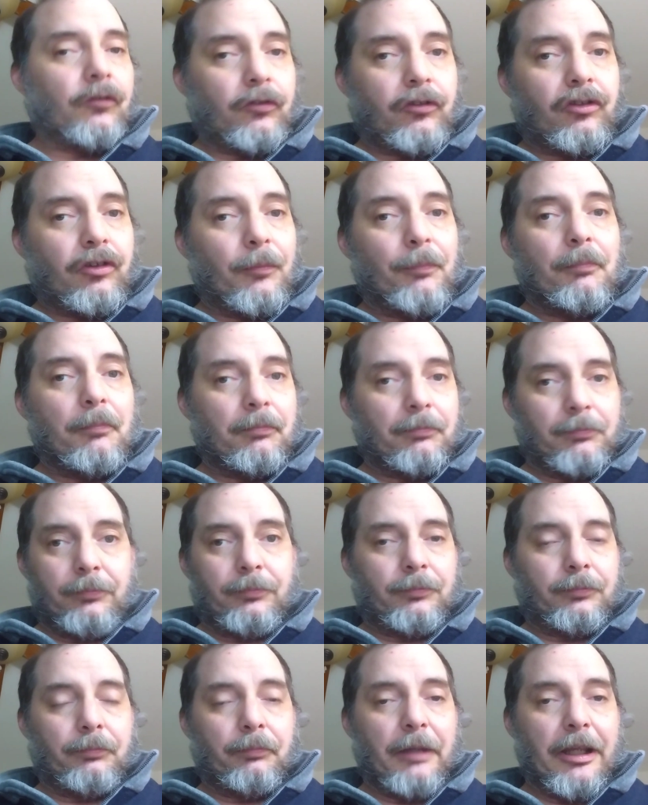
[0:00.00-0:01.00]
some
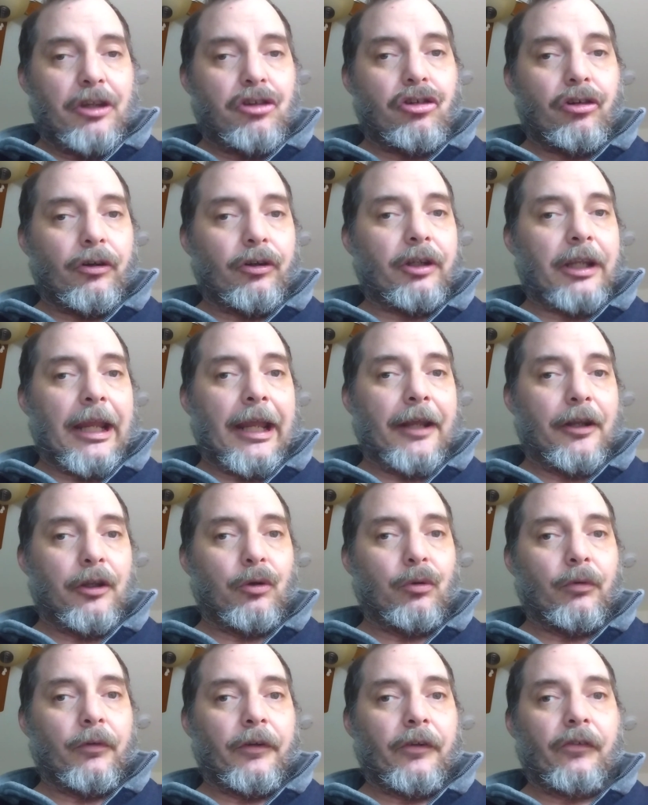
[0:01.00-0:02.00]
major
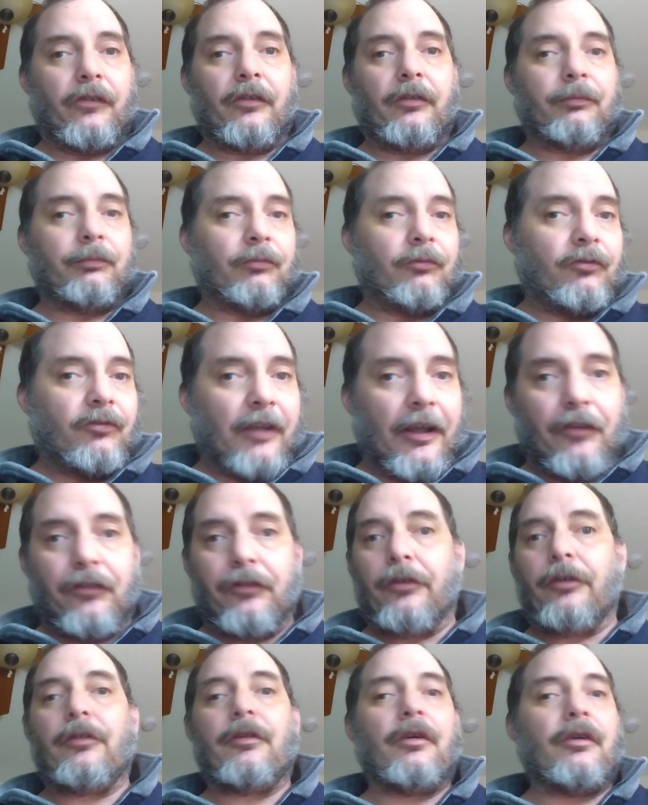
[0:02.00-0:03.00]
categories:
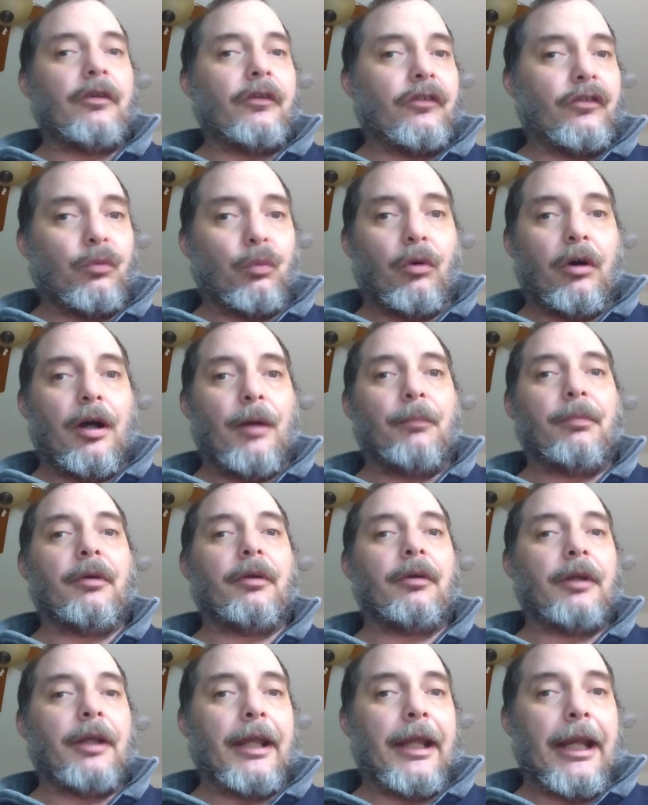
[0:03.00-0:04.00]
desert, swamp,
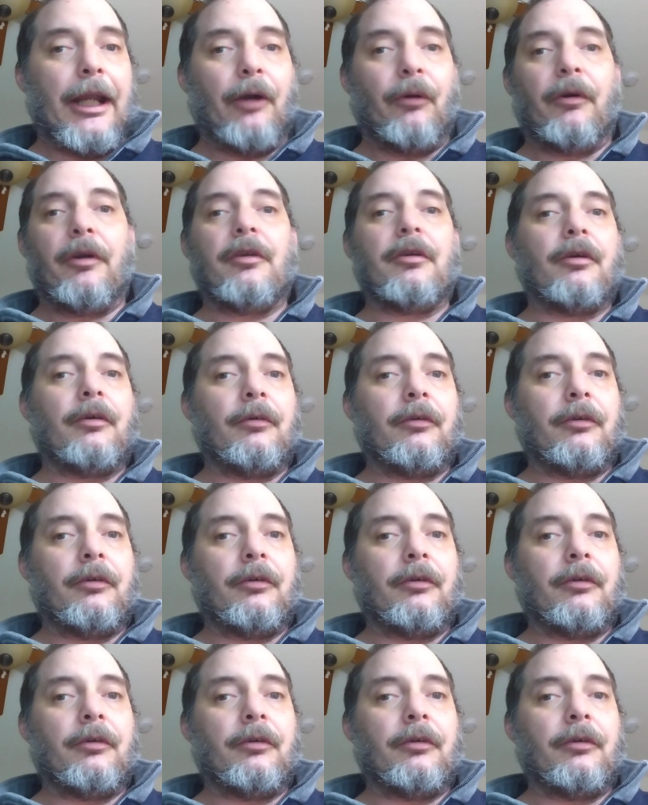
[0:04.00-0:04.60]
arid,